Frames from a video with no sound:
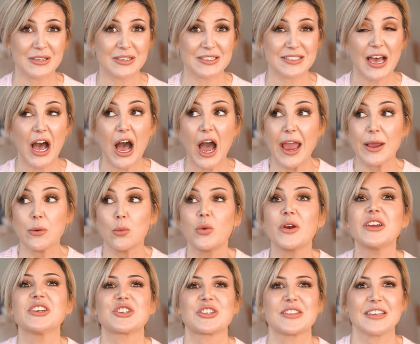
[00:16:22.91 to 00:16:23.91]
because I
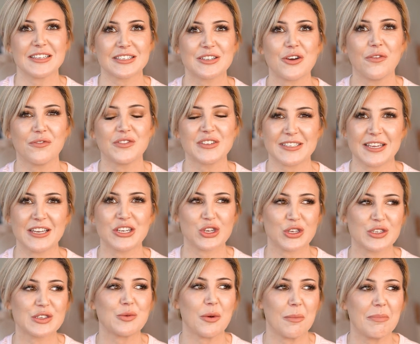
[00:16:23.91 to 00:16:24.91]
wish these
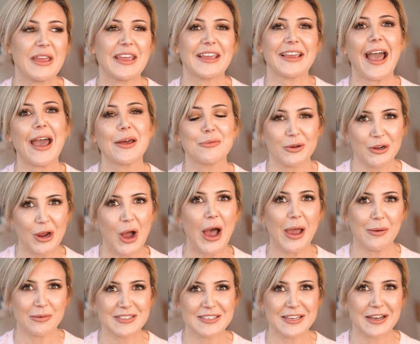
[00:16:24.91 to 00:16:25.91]
conversations were being had when
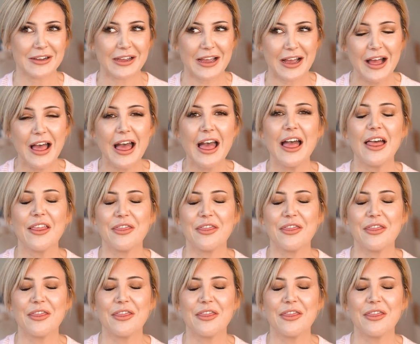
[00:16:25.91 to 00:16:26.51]
I was younger.